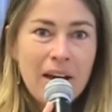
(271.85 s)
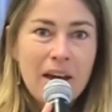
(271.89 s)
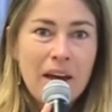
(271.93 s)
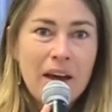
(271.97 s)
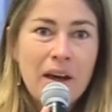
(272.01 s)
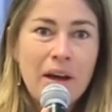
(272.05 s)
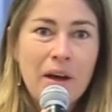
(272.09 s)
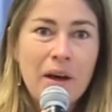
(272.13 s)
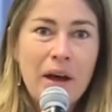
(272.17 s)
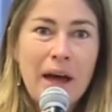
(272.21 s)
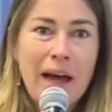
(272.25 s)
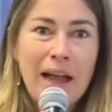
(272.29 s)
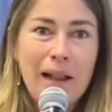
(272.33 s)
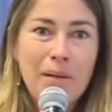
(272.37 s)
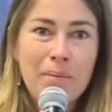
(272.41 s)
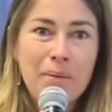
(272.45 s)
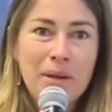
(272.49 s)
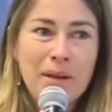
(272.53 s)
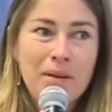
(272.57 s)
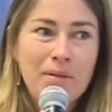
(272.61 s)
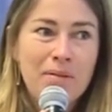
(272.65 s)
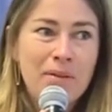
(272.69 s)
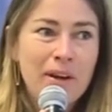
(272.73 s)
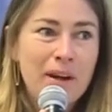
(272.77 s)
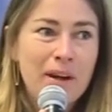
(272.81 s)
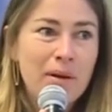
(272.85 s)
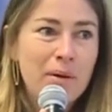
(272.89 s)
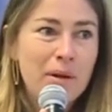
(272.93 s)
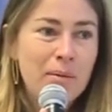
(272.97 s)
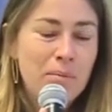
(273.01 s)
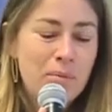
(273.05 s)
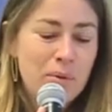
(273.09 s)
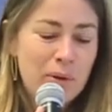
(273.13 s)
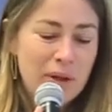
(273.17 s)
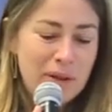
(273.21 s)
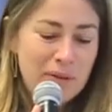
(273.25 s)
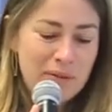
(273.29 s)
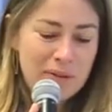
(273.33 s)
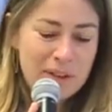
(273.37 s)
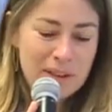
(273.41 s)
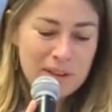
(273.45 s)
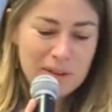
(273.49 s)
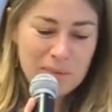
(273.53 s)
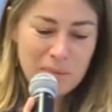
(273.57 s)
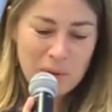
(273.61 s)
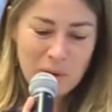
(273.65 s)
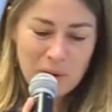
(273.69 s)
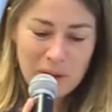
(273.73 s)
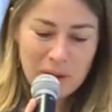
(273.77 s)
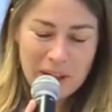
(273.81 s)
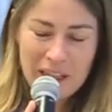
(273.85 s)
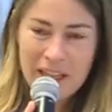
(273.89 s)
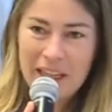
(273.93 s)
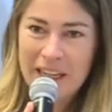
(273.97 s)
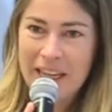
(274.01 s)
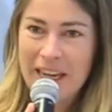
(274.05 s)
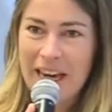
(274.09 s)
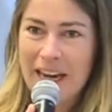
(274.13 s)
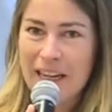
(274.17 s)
I'll be very brief this morning.